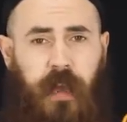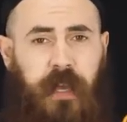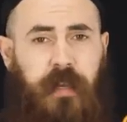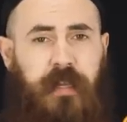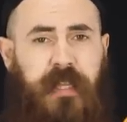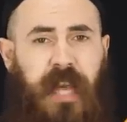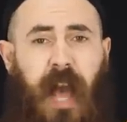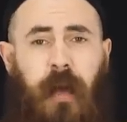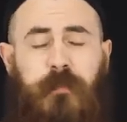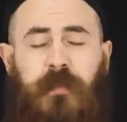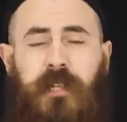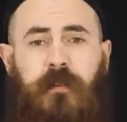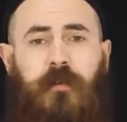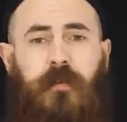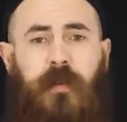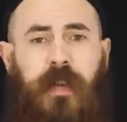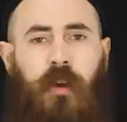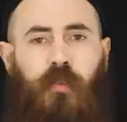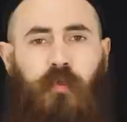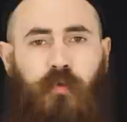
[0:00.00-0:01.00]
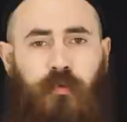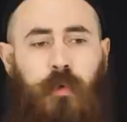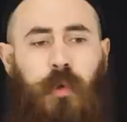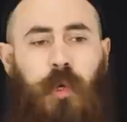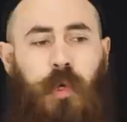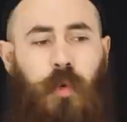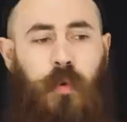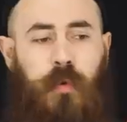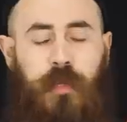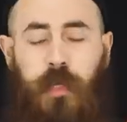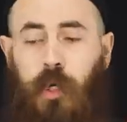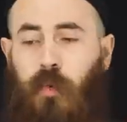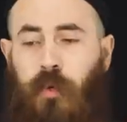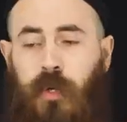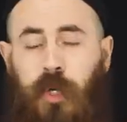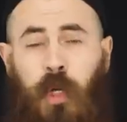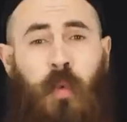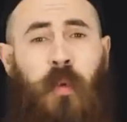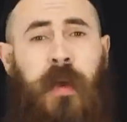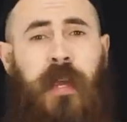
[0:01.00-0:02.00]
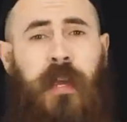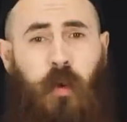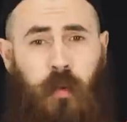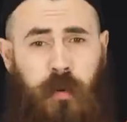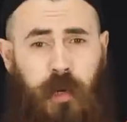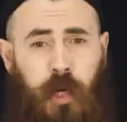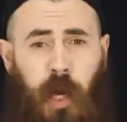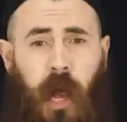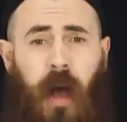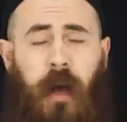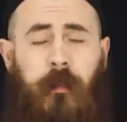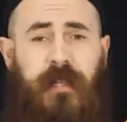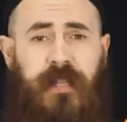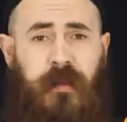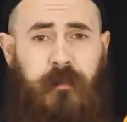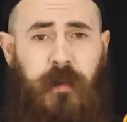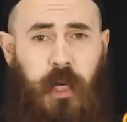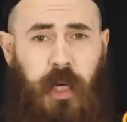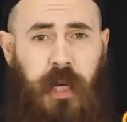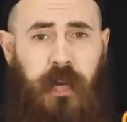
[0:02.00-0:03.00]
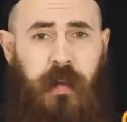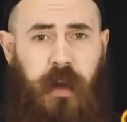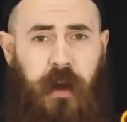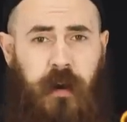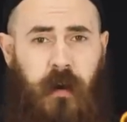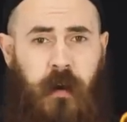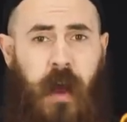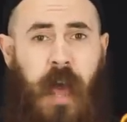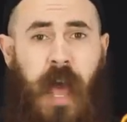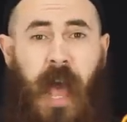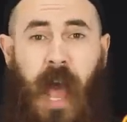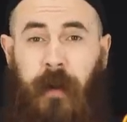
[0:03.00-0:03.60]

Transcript: is absolutely crucial to doing your job as a machine gunner